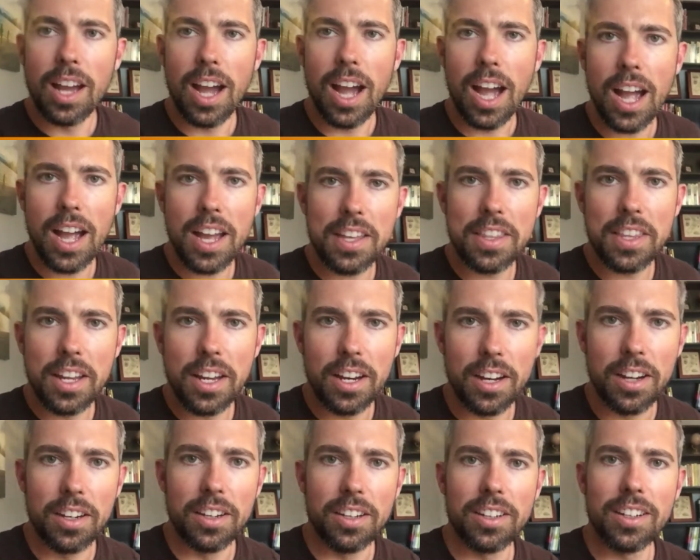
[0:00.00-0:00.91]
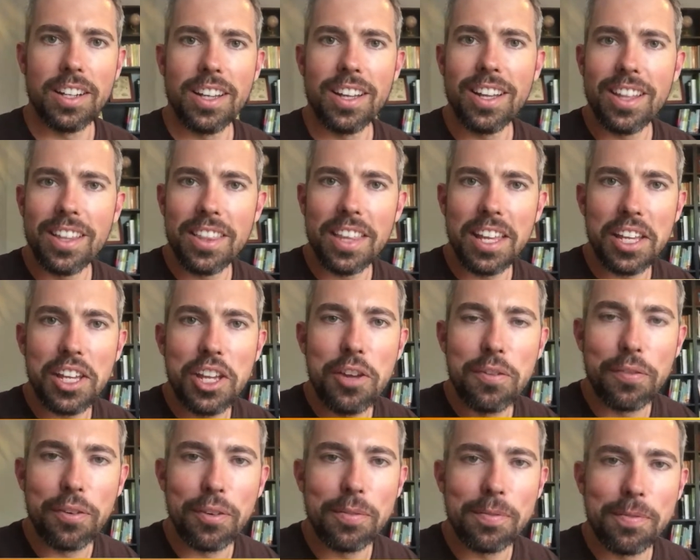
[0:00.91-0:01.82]
Hi there. Thank
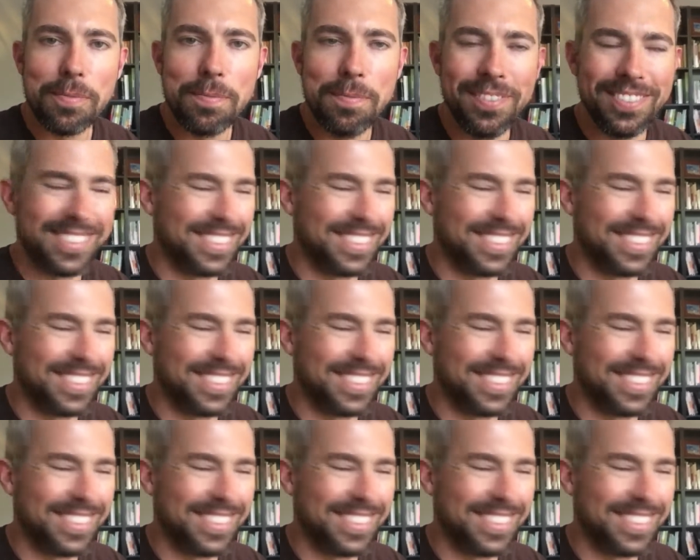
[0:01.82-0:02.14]
you for...